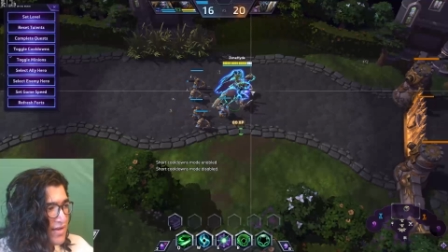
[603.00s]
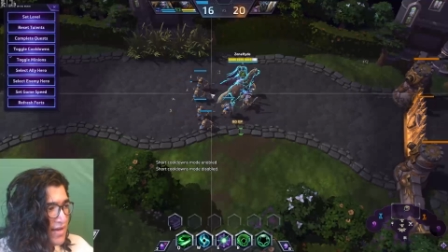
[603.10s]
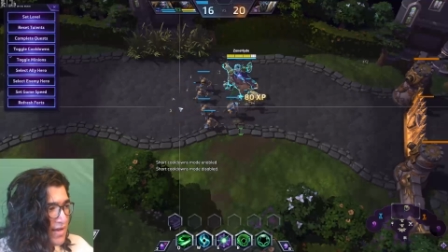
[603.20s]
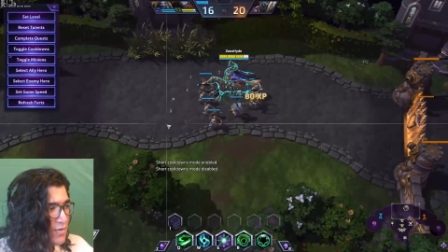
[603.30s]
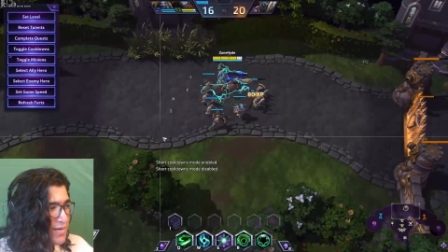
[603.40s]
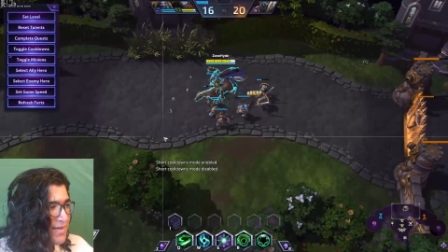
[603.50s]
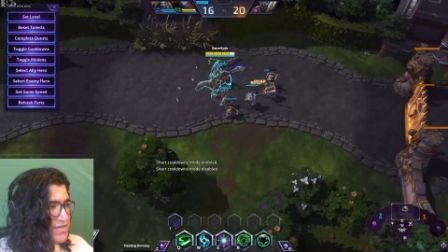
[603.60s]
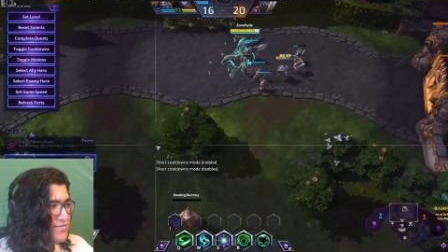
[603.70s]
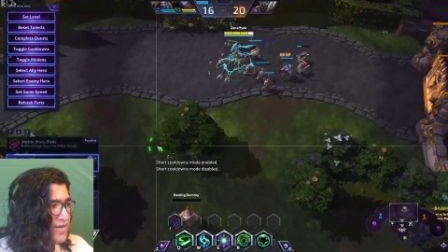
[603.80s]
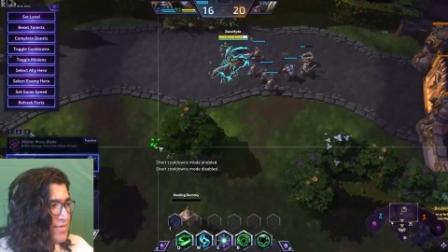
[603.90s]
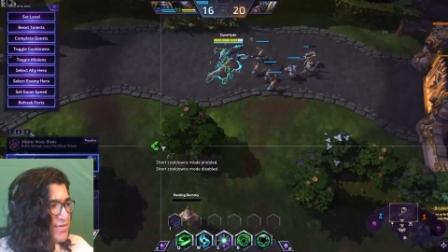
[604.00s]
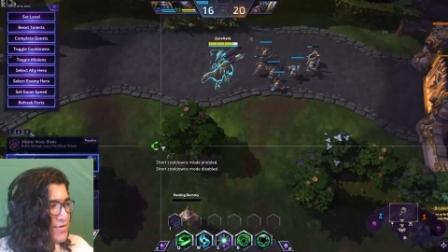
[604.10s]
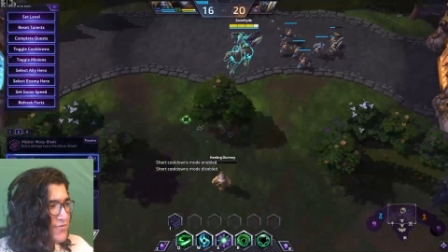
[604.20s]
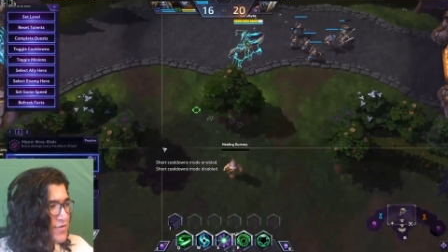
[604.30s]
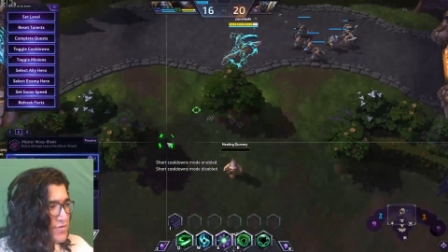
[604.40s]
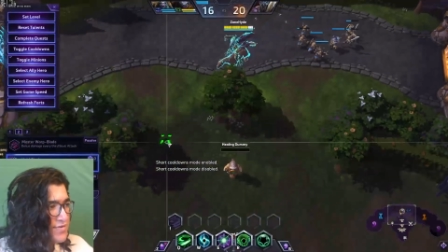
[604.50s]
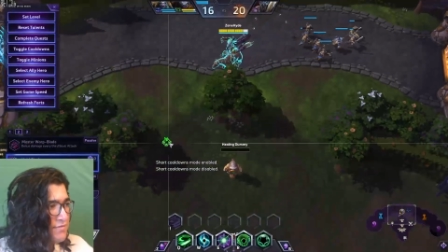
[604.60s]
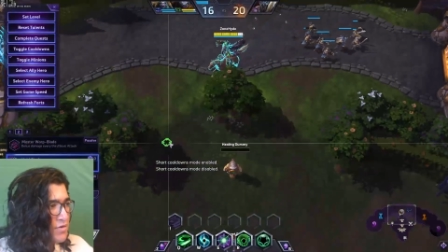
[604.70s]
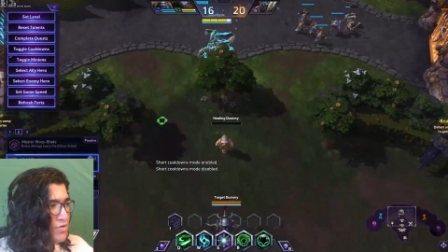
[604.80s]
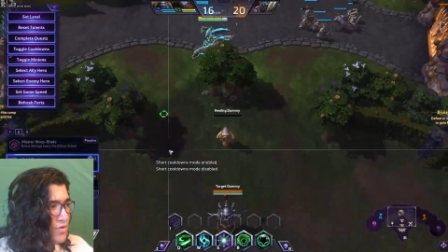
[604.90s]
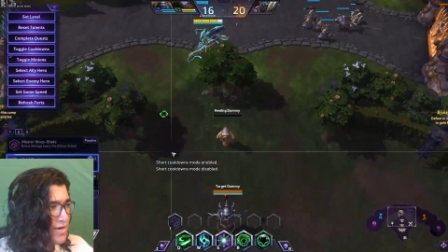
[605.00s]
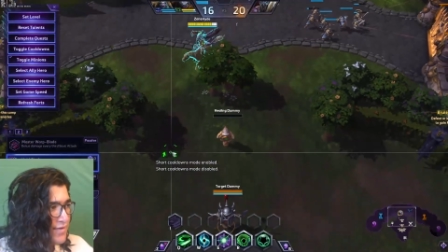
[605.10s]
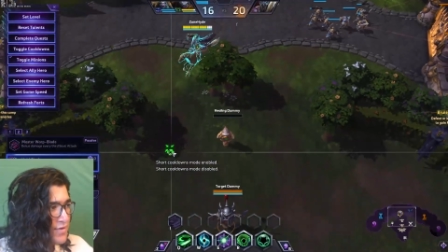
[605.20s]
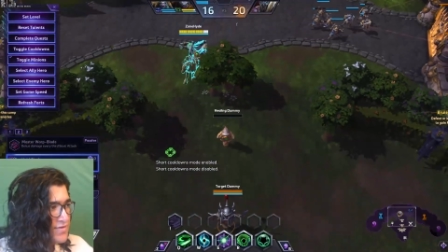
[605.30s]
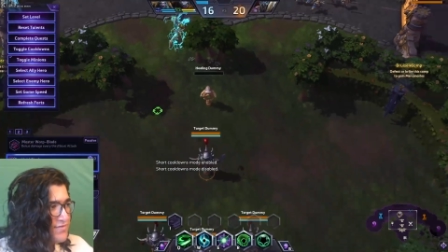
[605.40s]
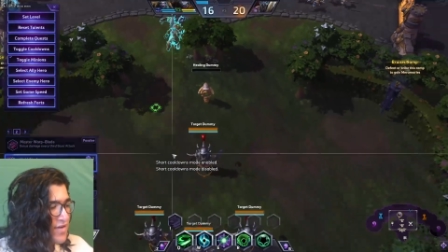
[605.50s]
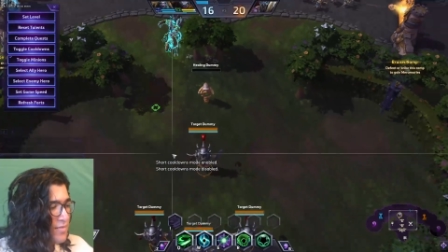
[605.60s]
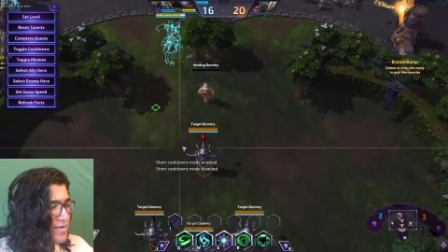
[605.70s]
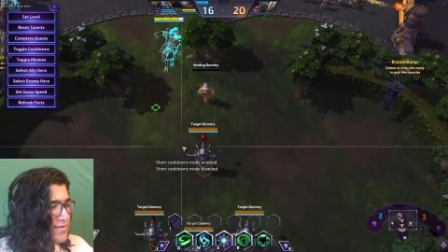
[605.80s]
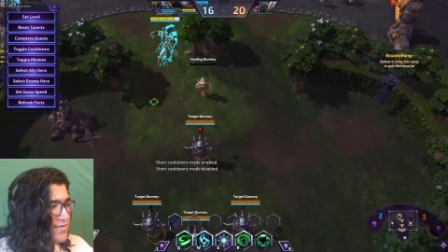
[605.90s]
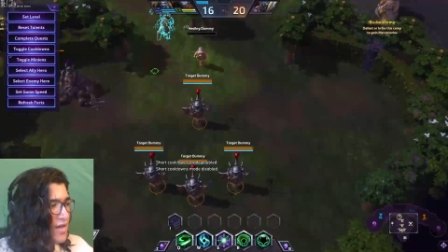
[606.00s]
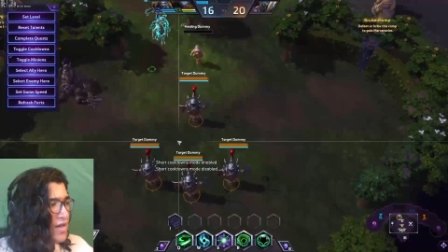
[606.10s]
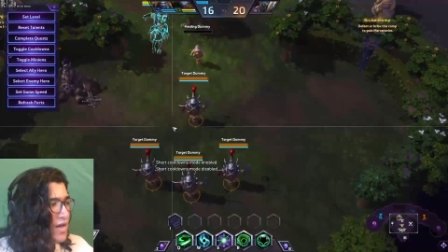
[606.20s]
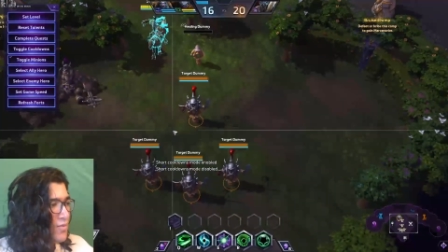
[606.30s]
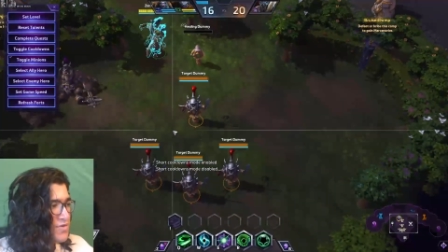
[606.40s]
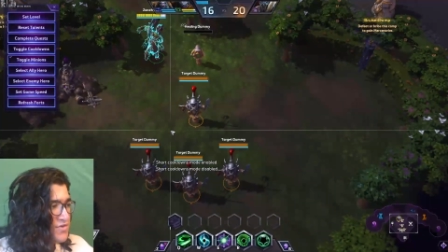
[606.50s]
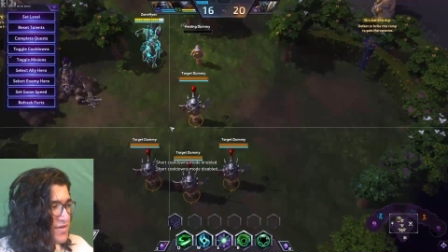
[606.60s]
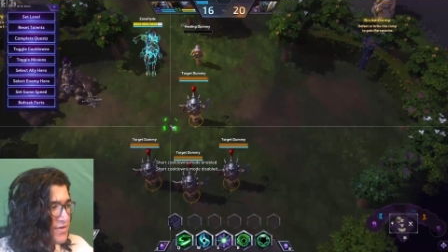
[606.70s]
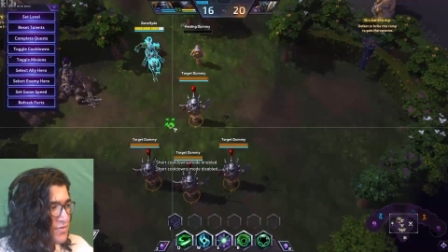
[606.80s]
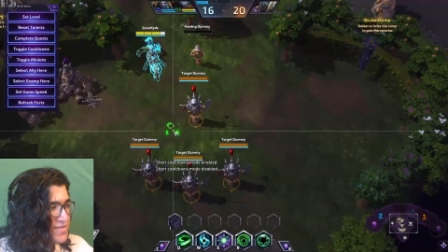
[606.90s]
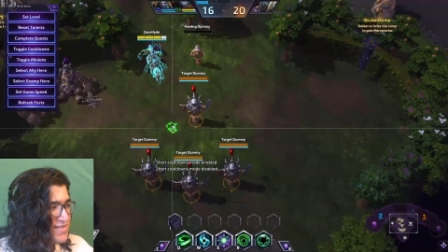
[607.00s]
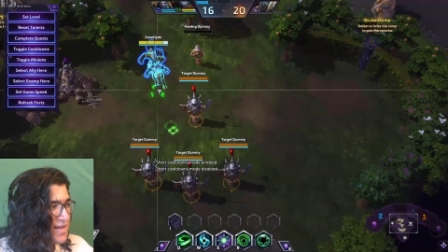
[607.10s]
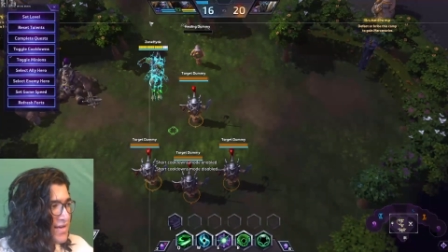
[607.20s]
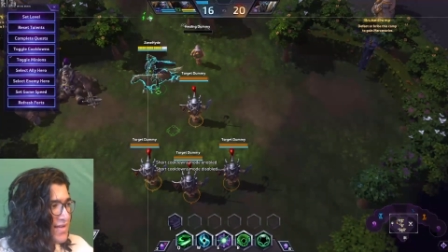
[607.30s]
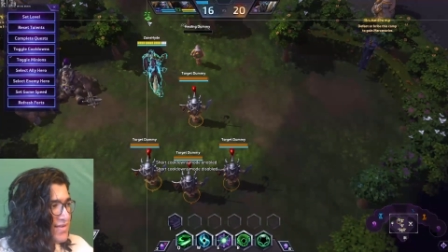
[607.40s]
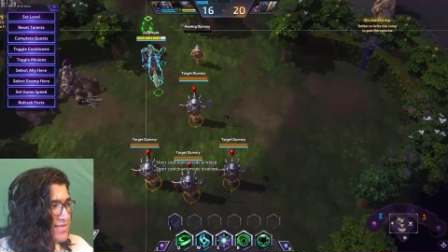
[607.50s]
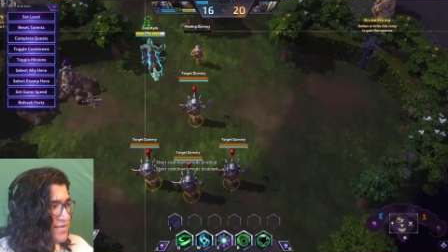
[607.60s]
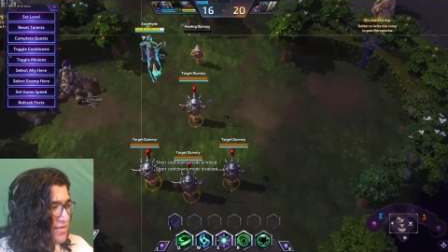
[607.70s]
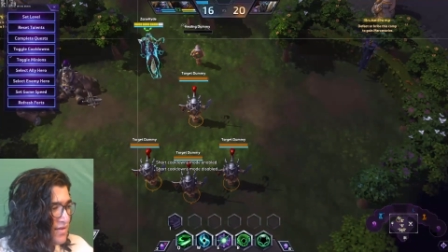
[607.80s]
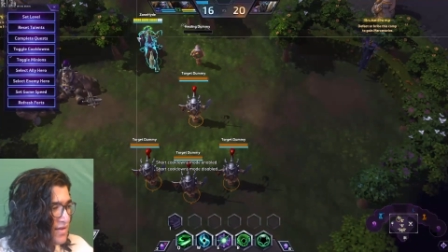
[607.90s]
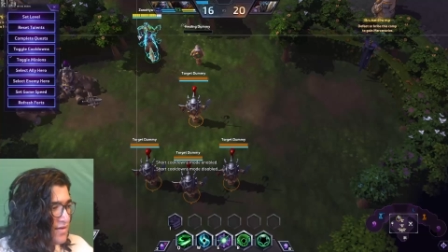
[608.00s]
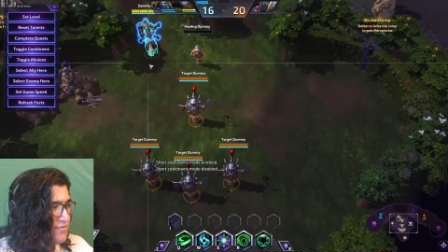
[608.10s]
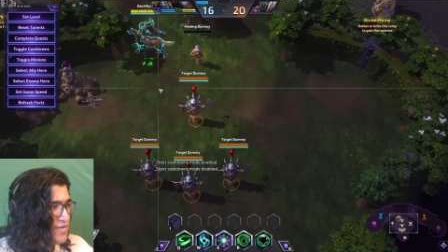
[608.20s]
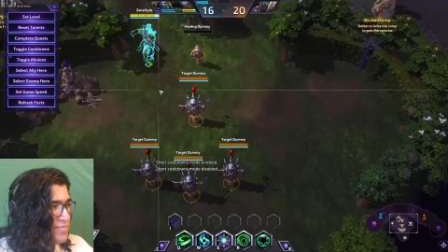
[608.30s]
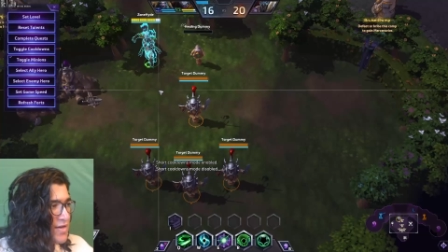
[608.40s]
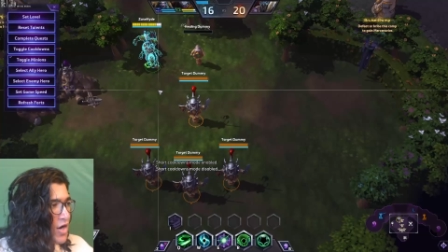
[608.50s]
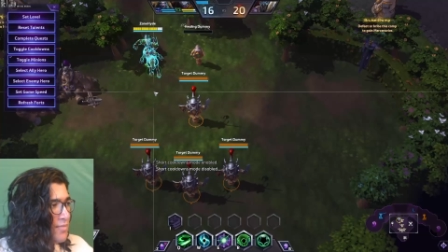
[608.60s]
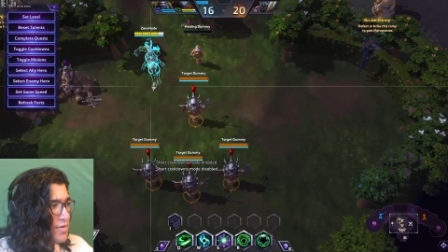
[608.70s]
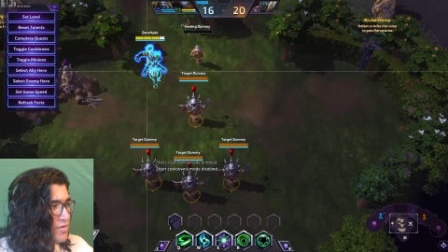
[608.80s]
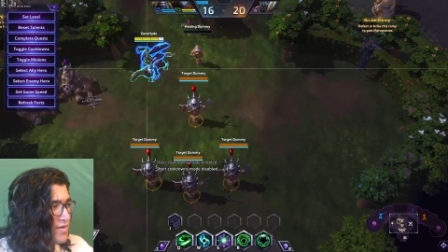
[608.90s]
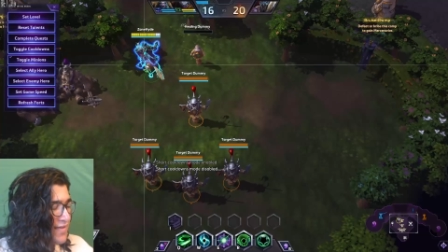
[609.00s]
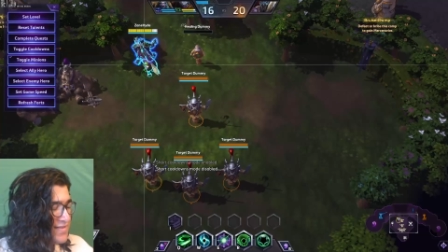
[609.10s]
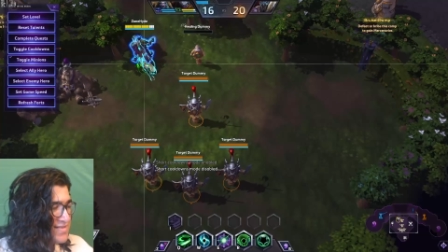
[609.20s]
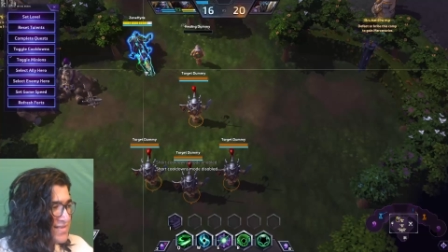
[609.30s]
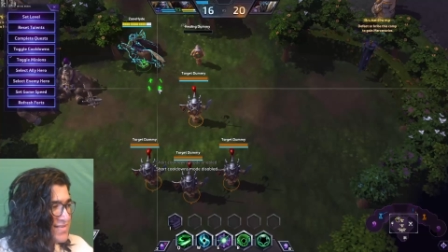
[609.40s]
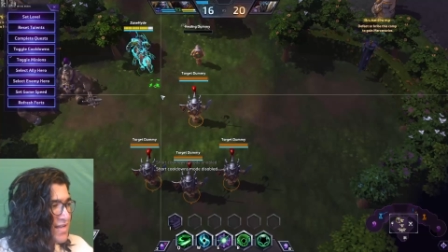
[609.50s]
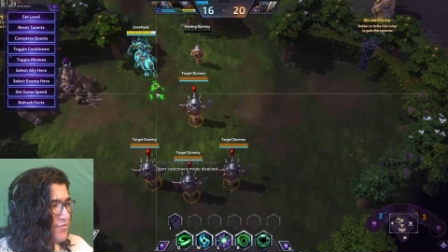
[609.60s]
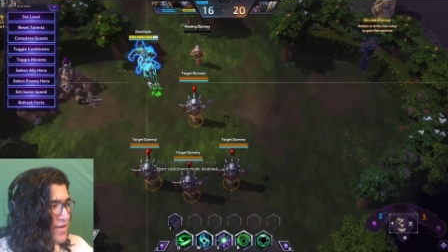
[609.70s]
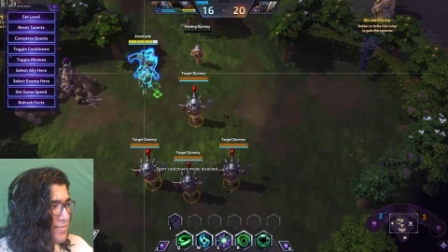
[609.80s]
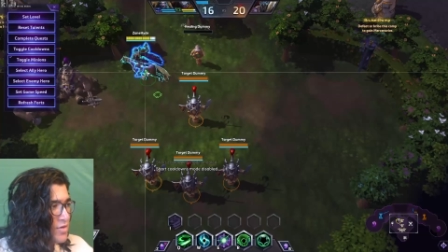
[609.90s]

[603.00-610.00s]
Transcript: a quick match environment. So for those of you who are in those environments, what you need to do instead is the VP combo. And this is a self-enable